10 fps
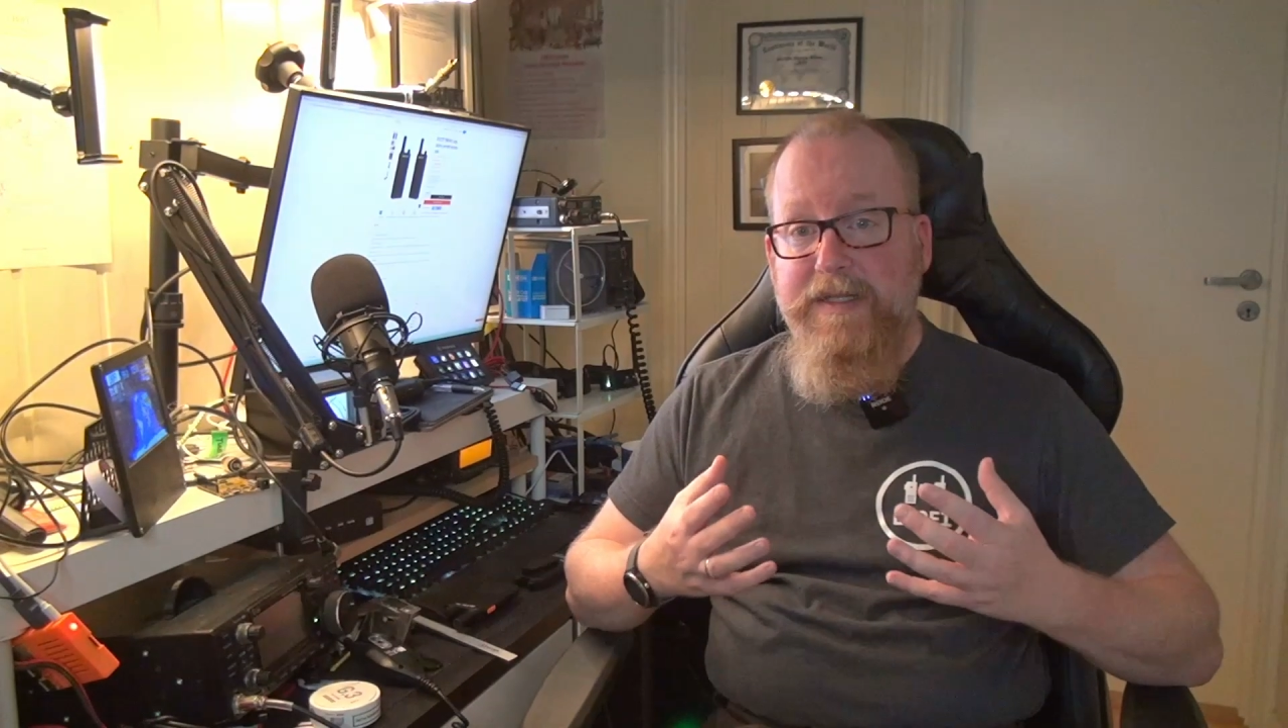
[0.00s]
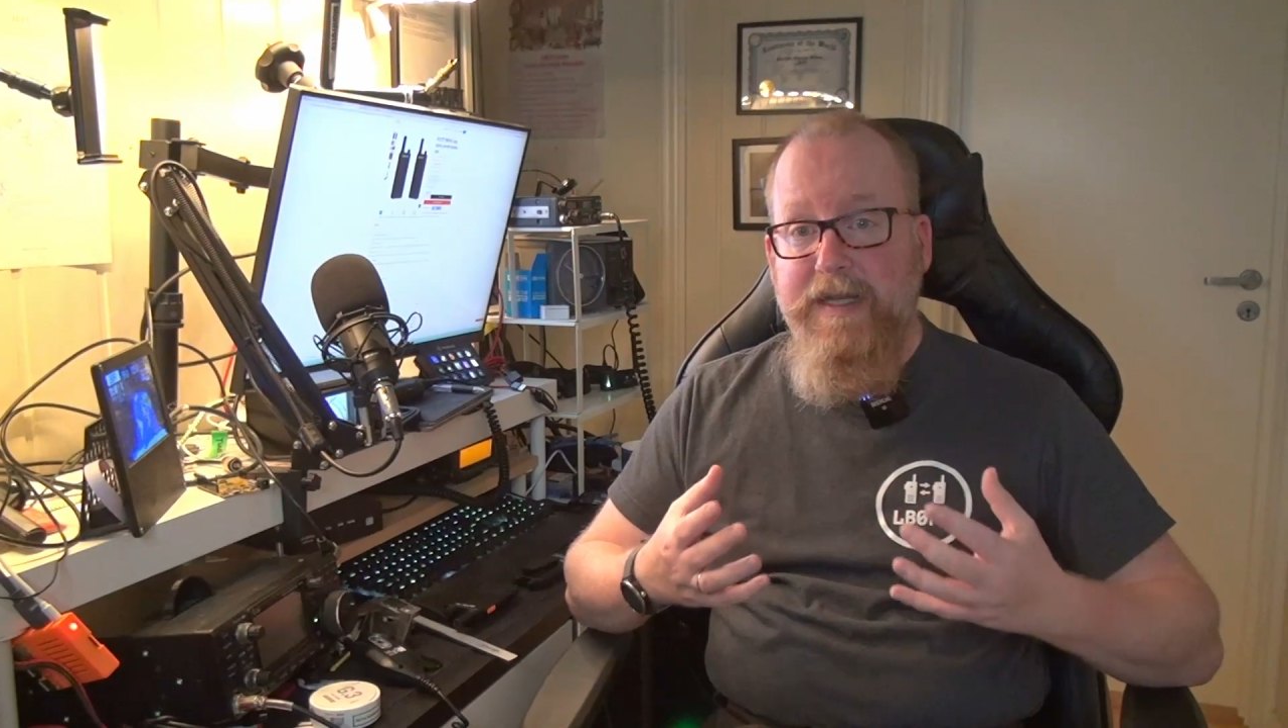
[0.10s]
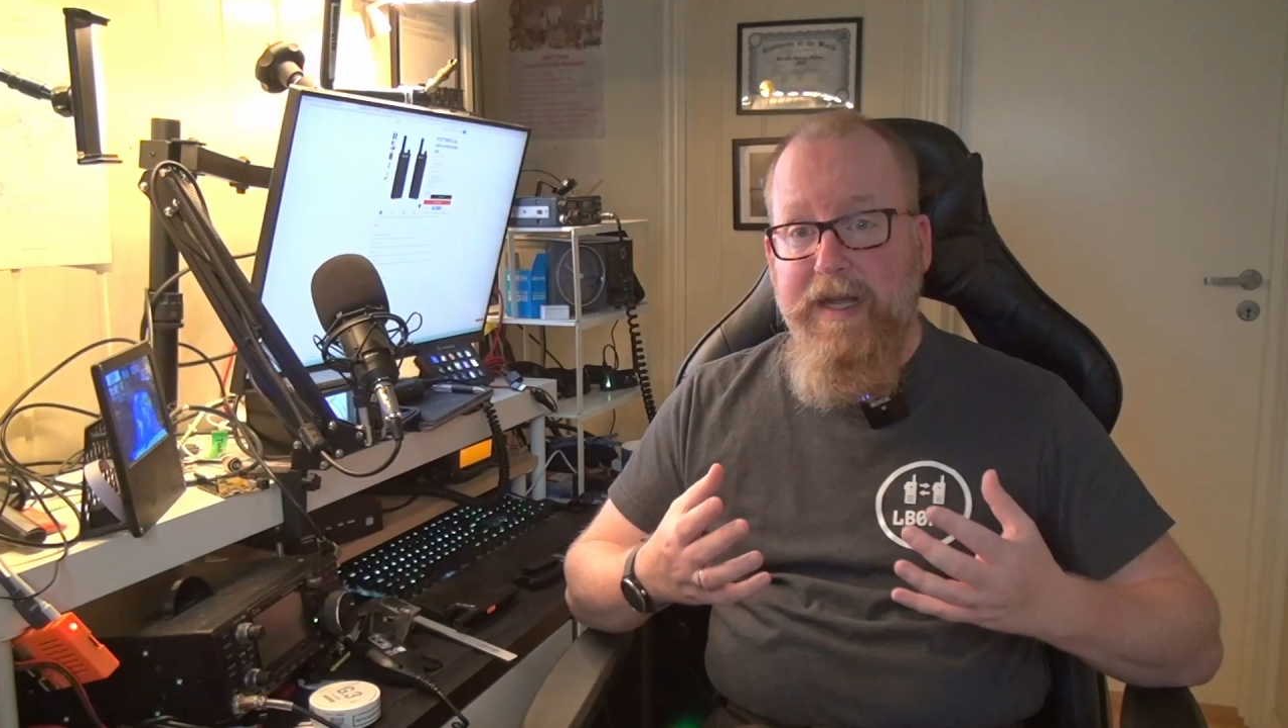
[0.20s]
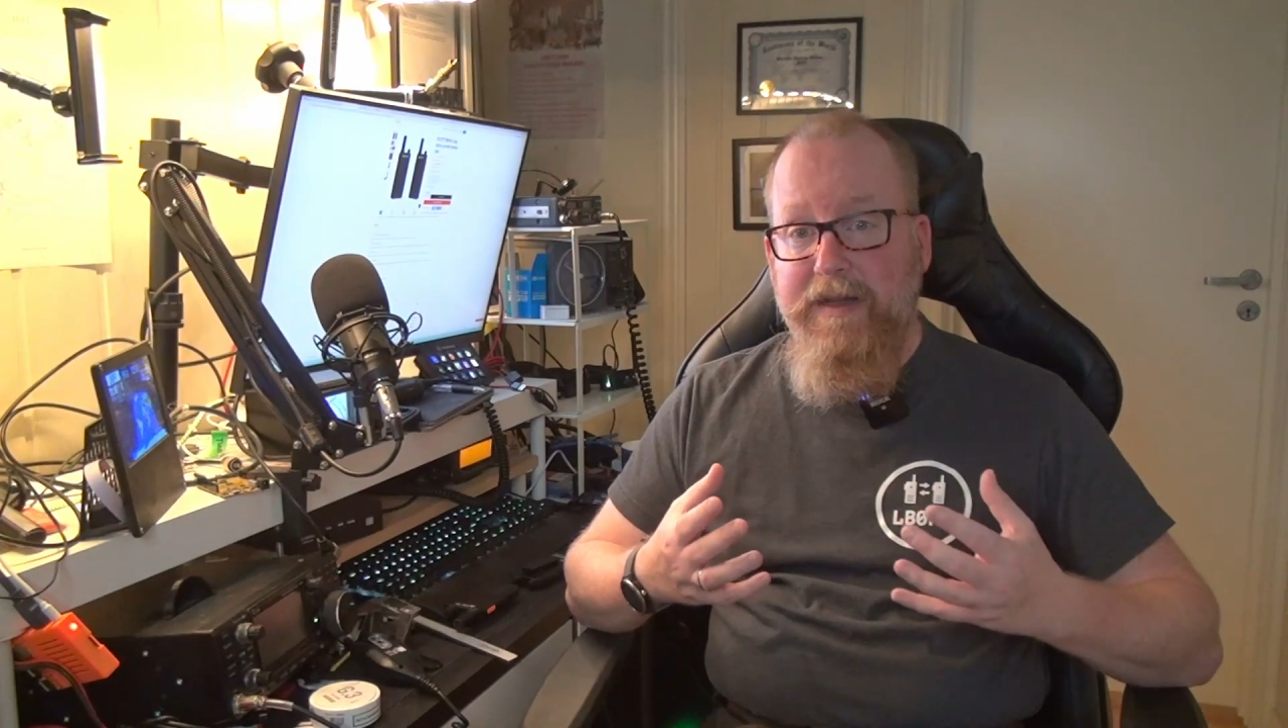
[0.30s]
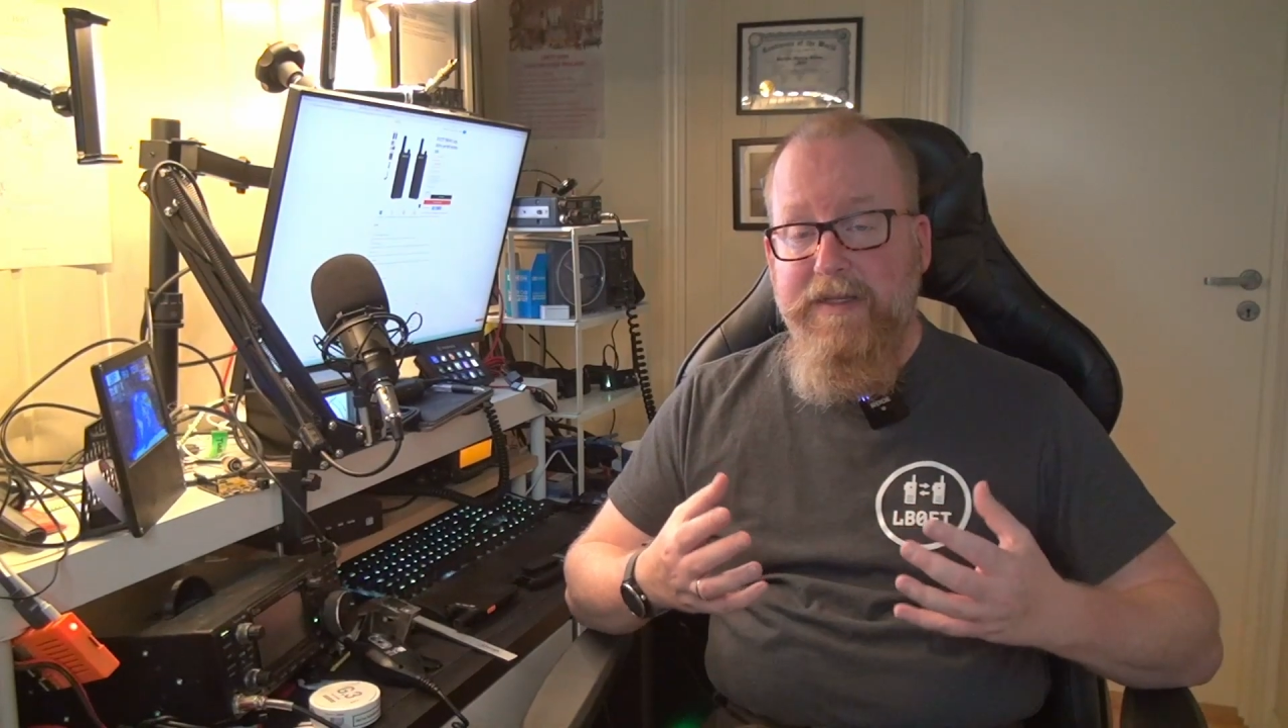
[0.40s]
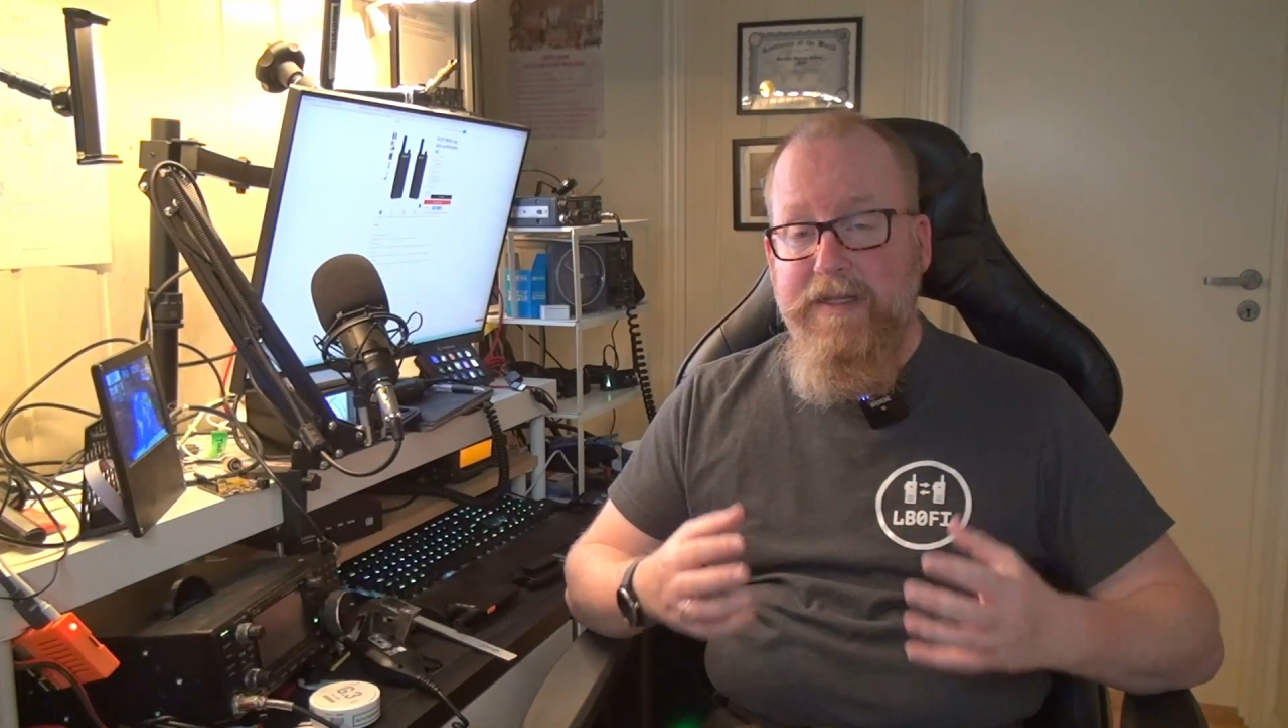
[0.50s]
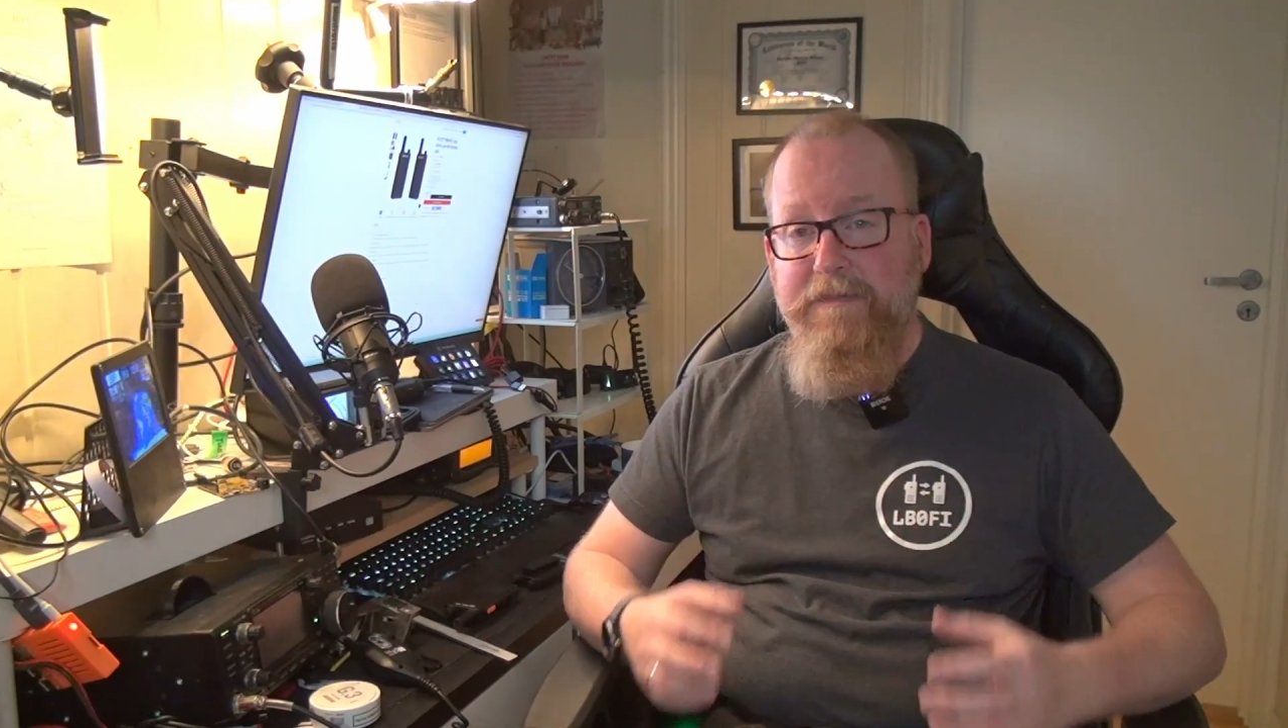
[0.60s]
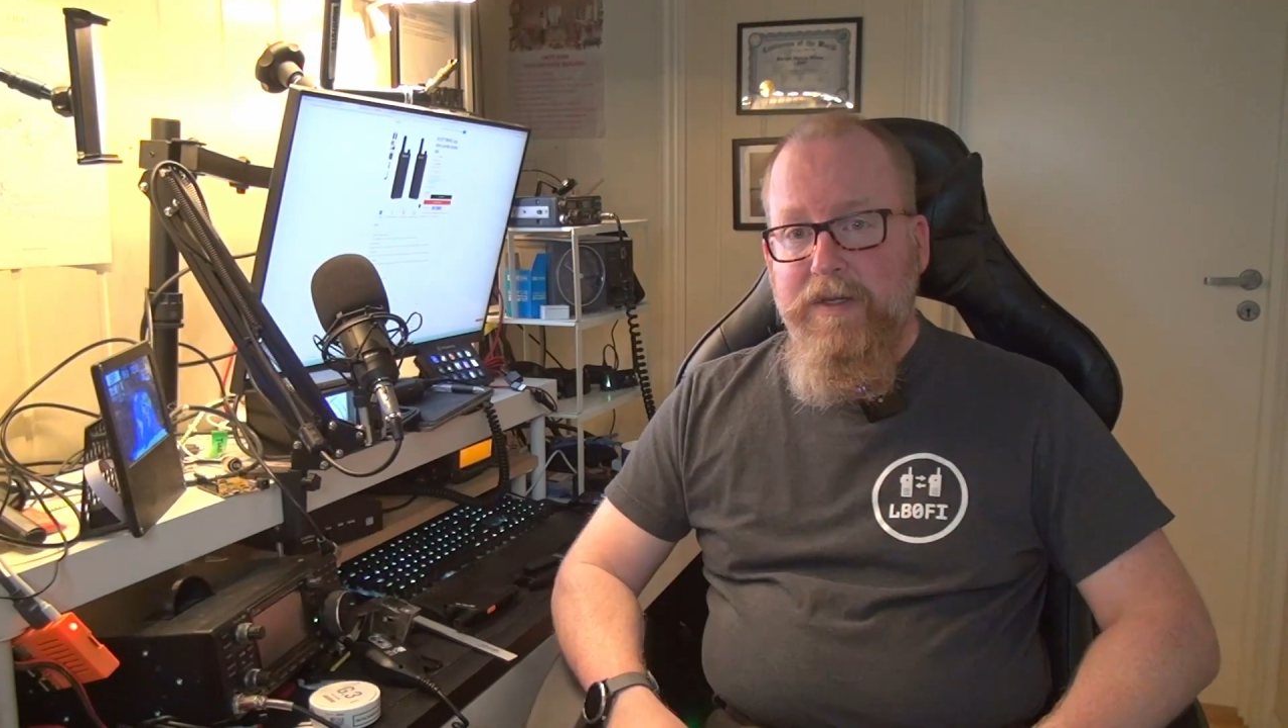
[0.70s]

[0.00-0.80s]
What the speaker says: seconds.